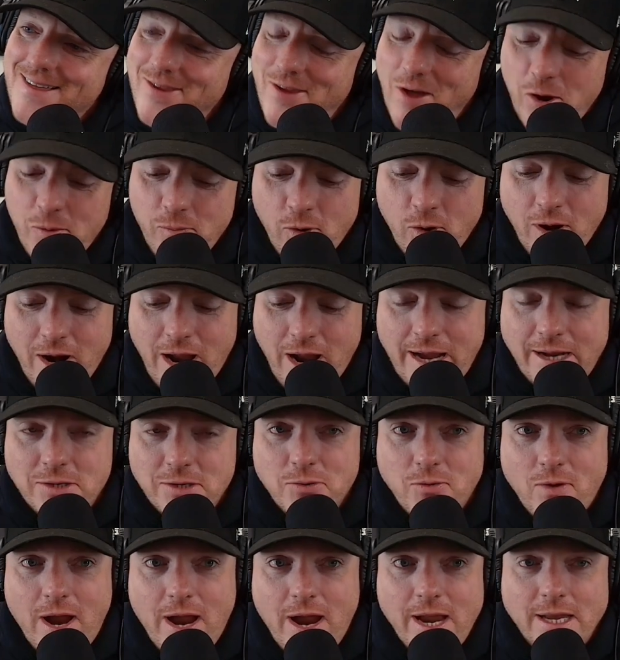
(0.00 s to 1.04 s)
No more
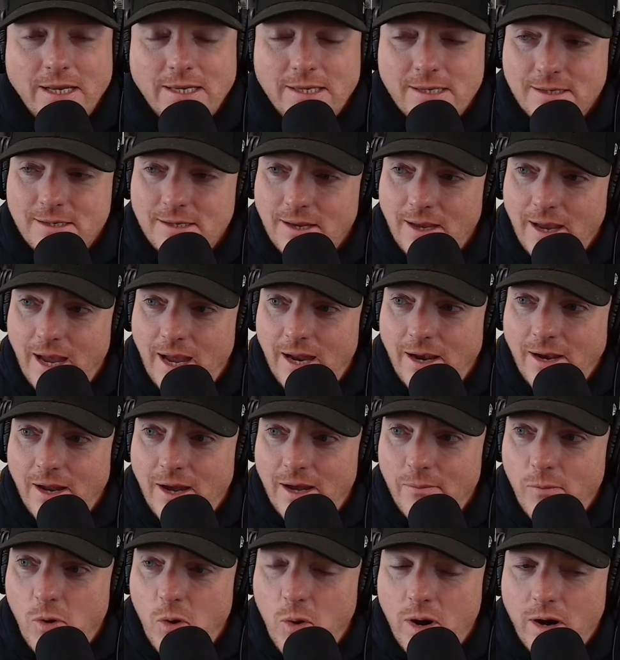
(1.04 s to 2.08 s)
X-rays and
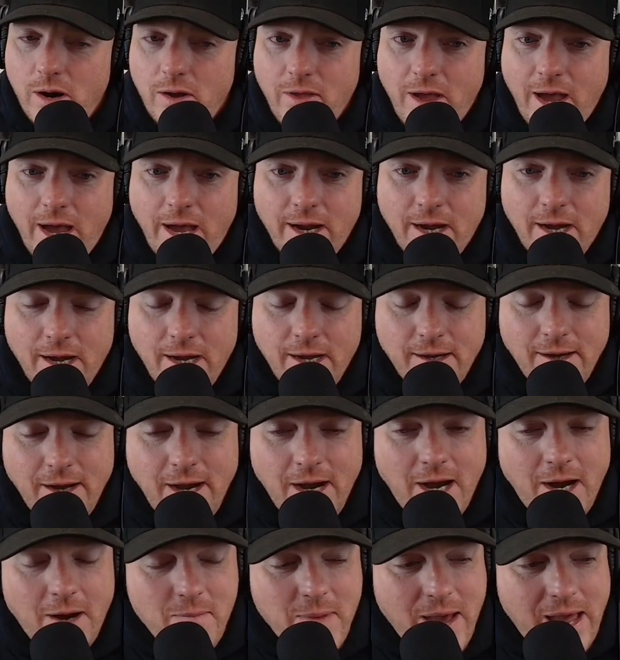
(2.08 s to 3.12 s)
none more of that
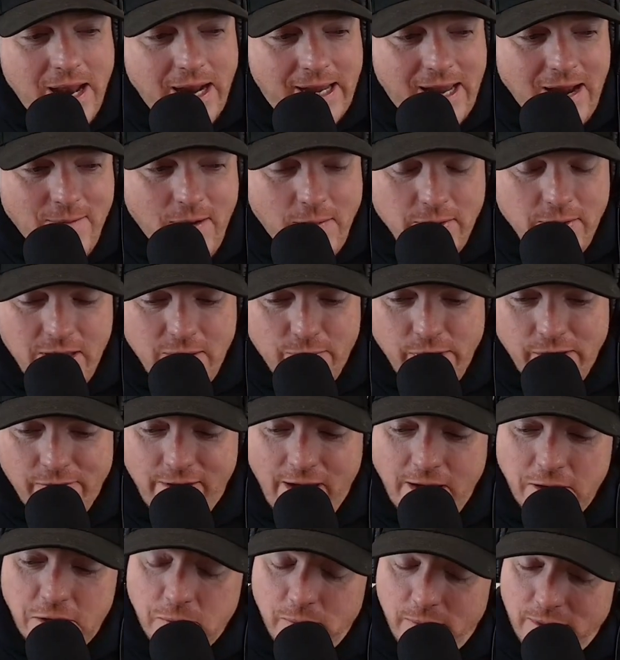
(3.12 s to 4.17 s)
uh oh man I can't remember the
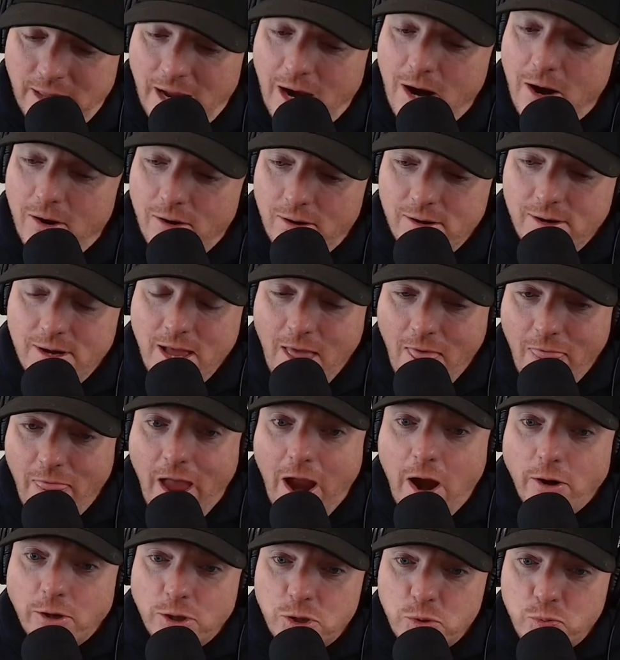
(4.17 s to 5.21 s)
abbreviation, but their
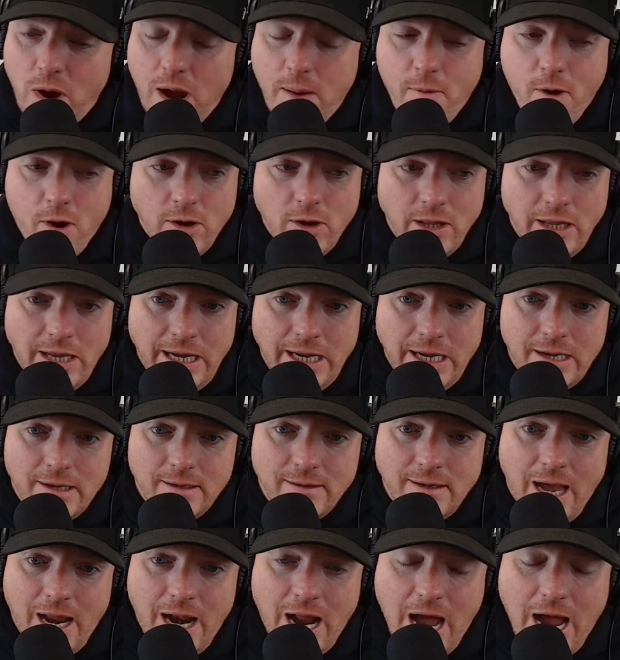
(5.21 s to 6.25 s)
their sway bar
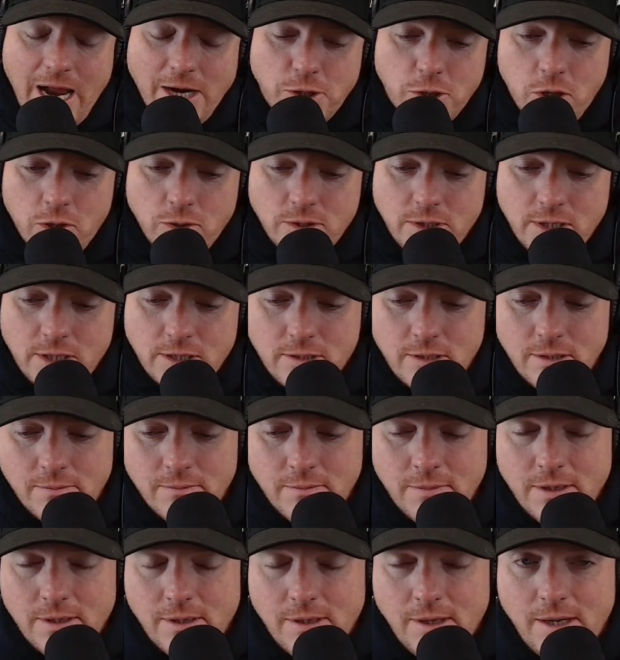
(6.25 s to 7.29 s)
link, that hydro
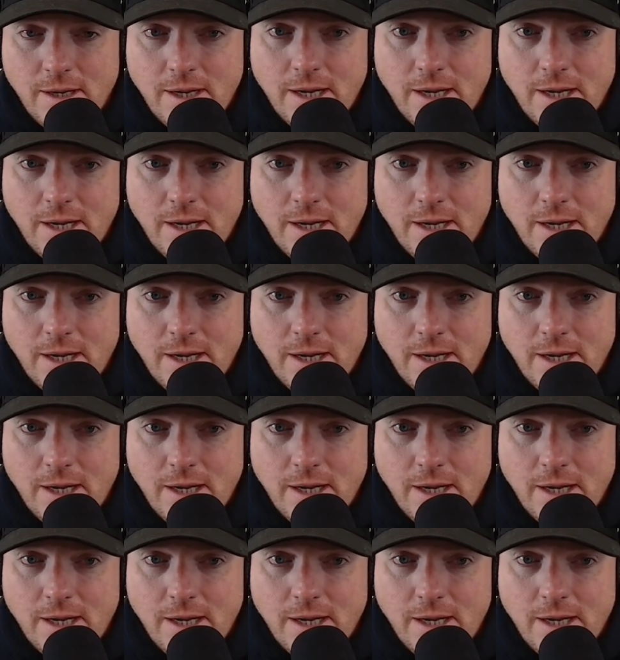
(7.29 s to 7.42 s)
system,